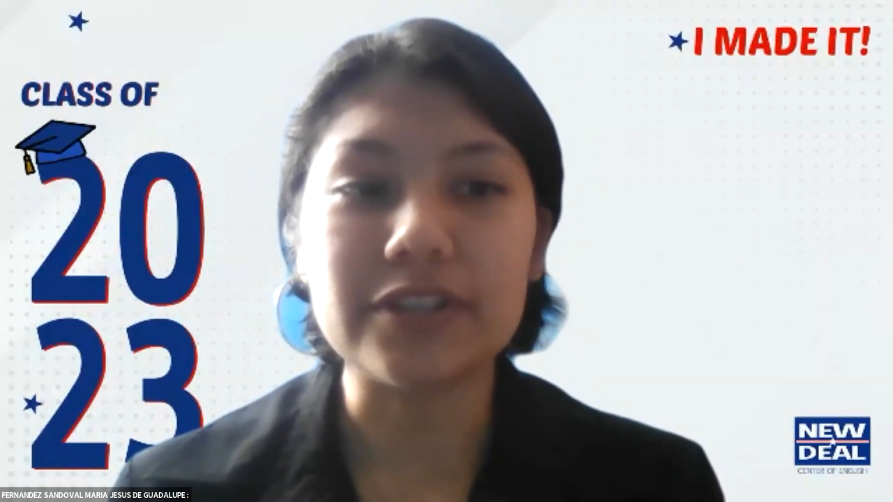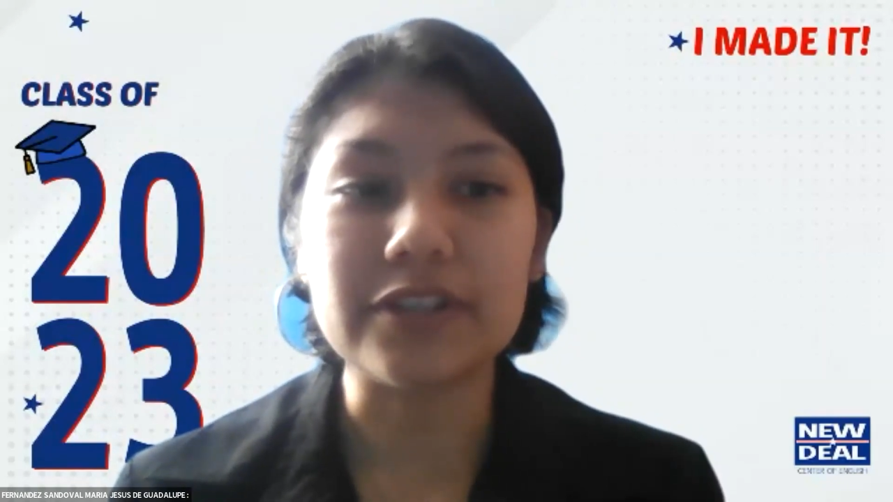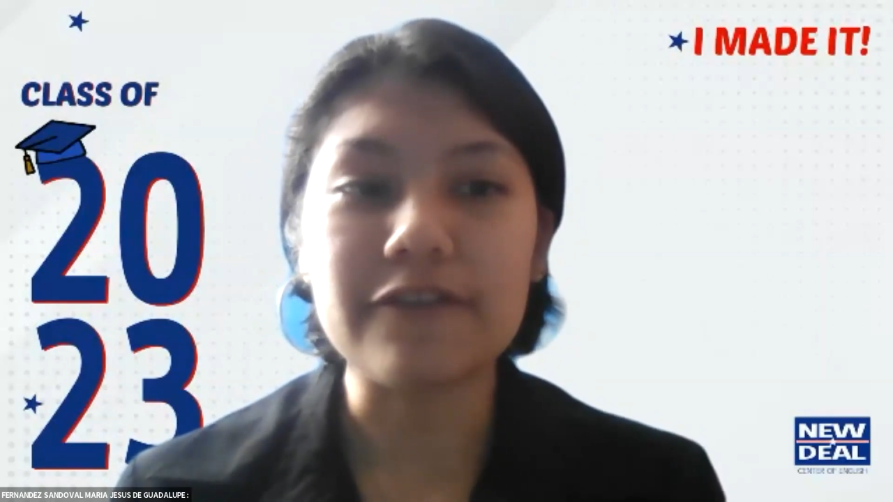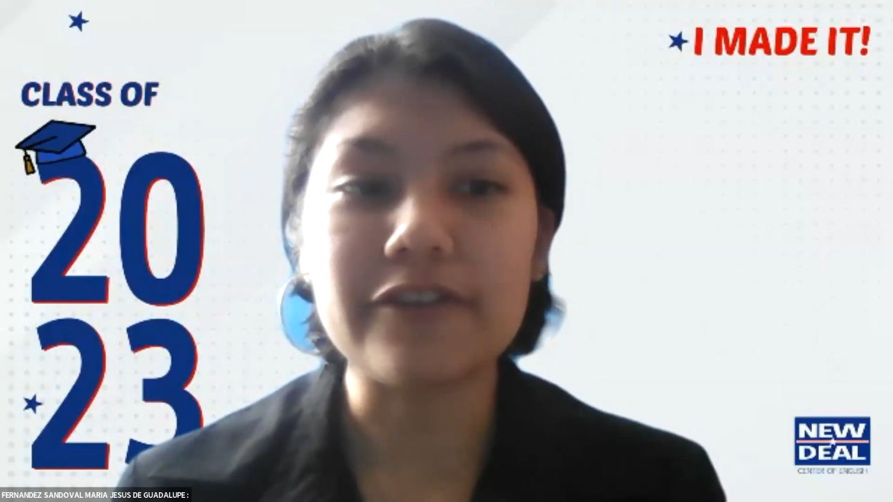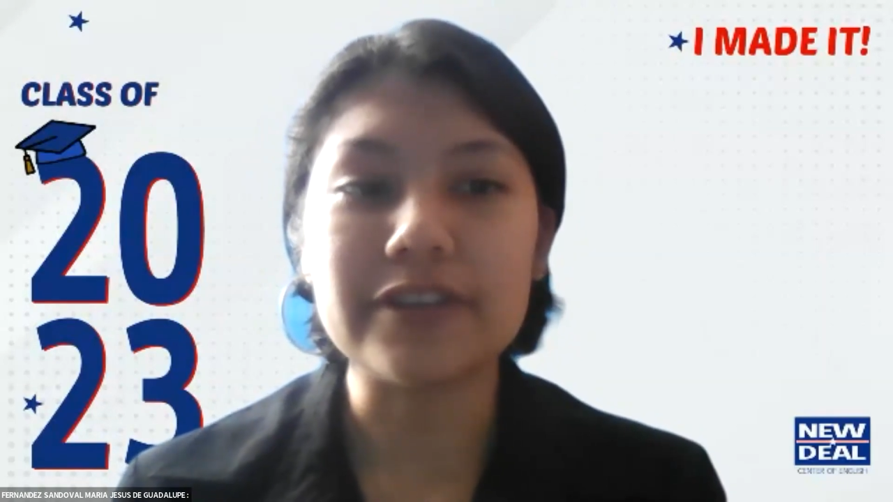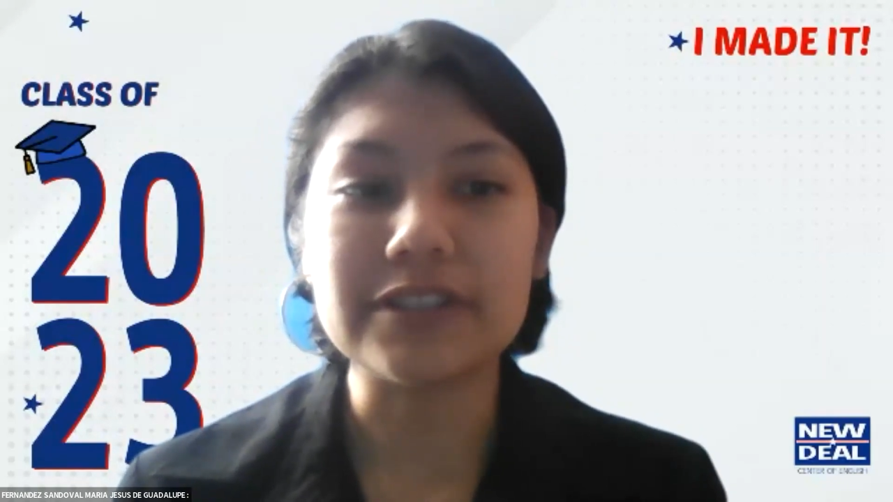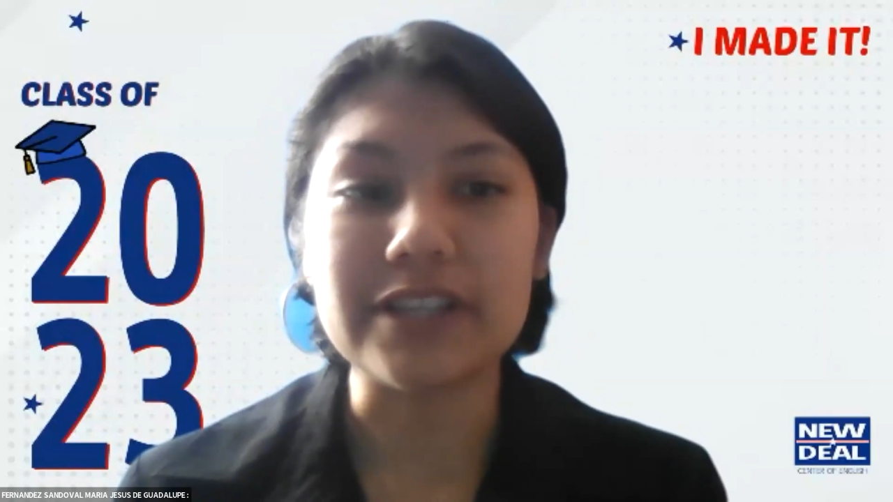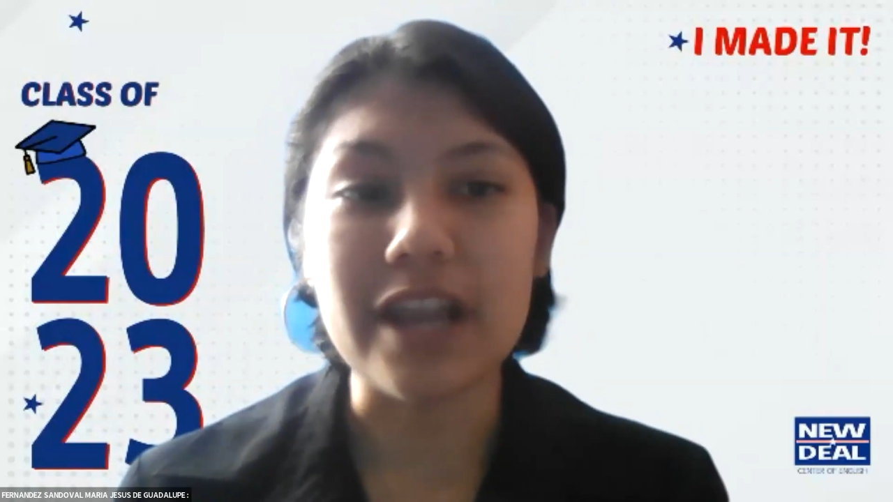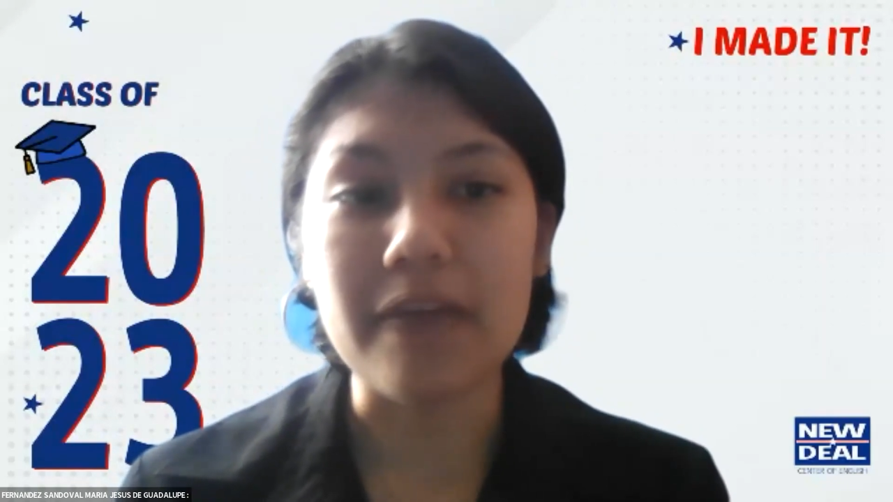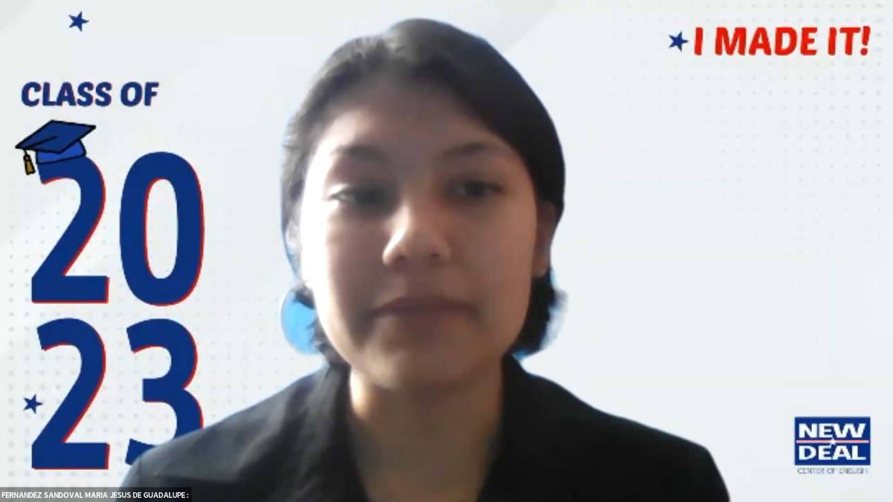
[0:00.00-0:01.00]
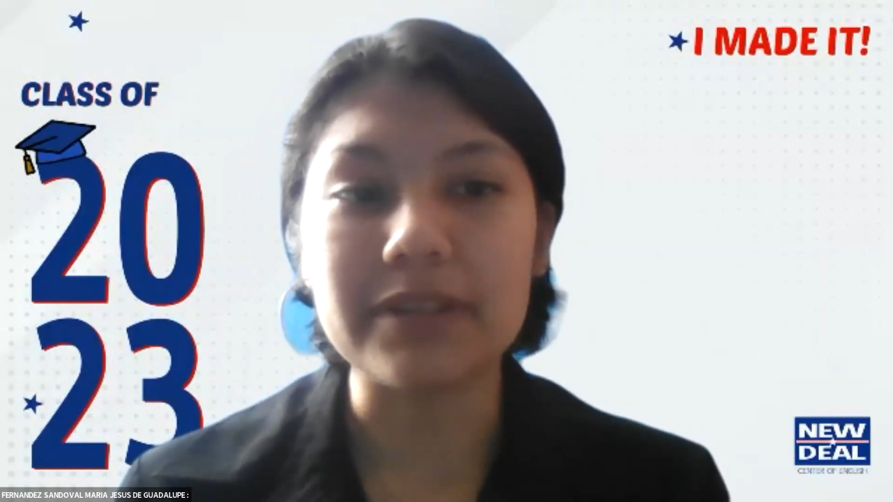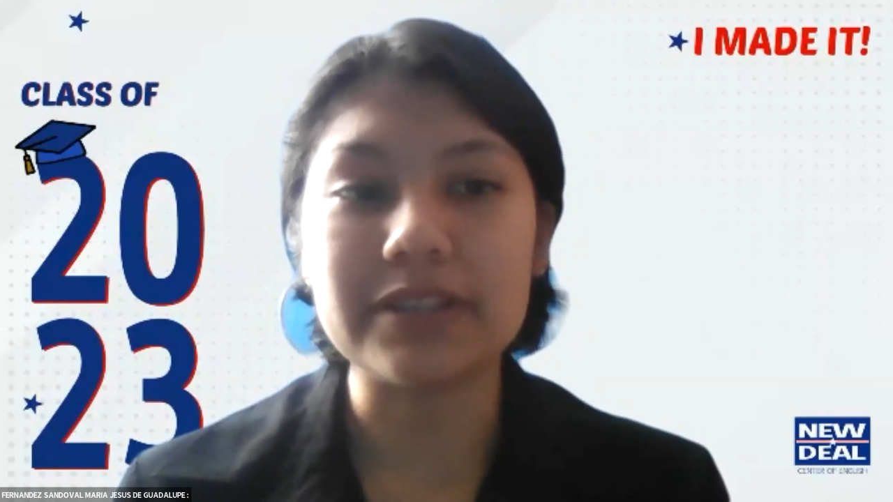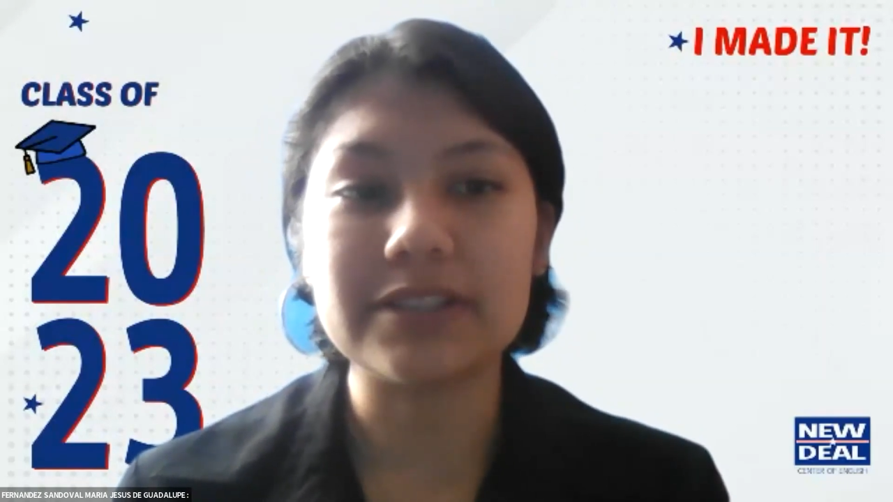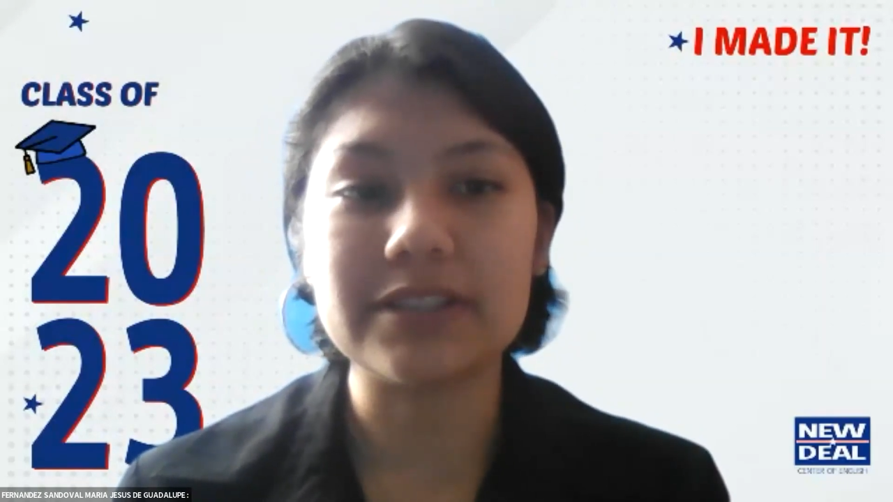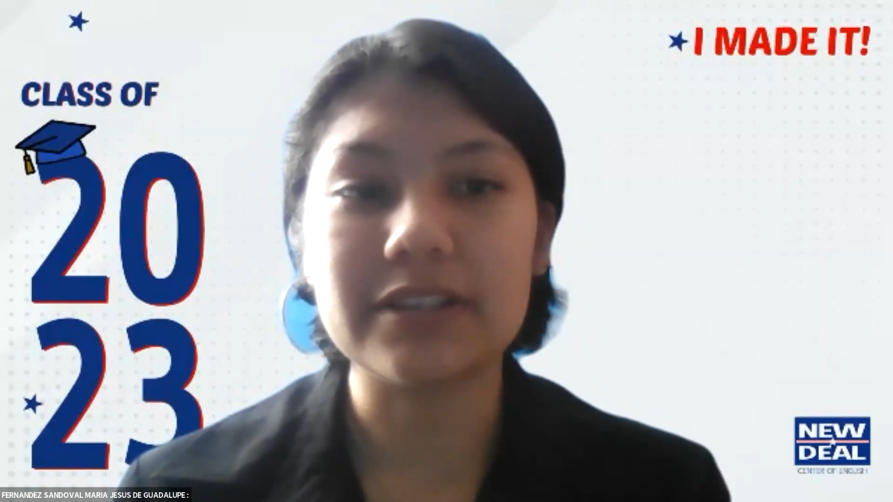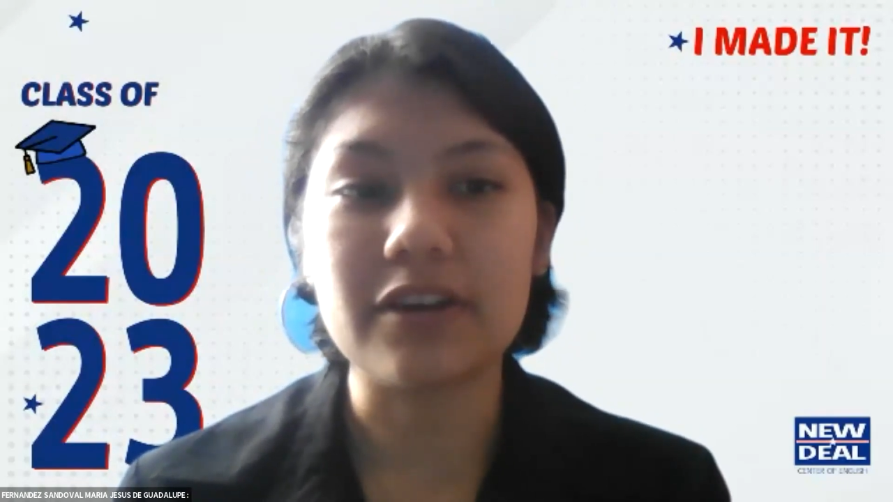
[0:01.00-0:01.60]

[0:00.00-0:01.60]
the different dynamics